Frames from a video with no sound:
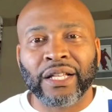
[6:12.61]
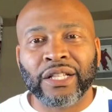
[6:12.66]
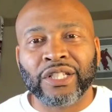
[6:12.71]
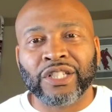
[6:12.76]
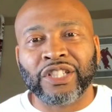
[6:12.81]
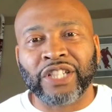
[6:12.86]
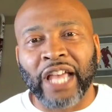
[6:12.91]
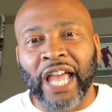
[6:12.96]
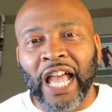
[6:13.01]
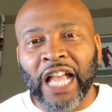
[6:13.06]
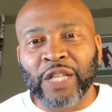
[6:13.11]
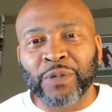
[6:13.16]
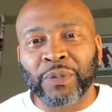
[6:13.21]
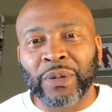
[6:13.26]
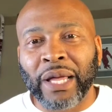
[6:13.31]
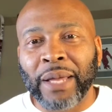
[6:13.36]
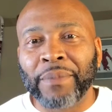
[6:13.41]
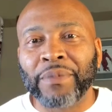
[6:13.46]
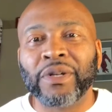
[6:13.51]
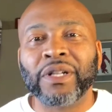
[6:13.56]
Chad's
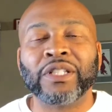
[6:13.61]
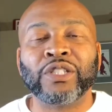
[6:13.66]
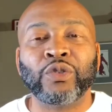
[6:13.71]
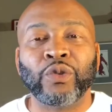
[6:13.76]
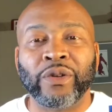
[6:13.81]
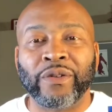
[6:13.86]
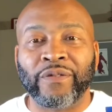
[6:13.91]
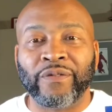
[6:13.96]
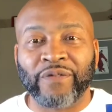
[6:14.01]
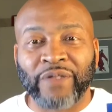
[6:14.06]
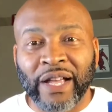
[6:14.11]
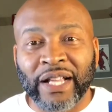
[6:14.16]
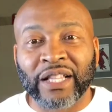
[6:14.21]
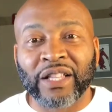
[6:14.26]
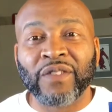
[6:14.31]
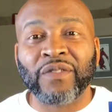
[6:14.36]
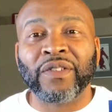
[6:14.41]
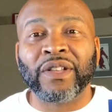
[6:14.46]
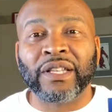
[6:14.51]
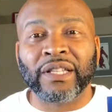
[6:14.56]
Playbook to
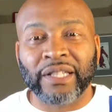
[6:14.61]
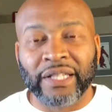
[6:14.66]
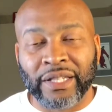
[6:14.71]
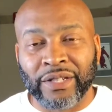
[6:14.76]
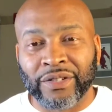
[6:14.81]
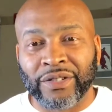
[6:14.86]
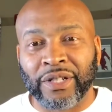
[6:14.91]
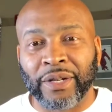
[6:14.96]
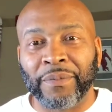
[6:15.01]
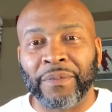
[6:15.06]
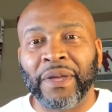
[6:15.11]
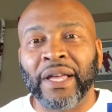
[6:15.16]
Effective Leadership.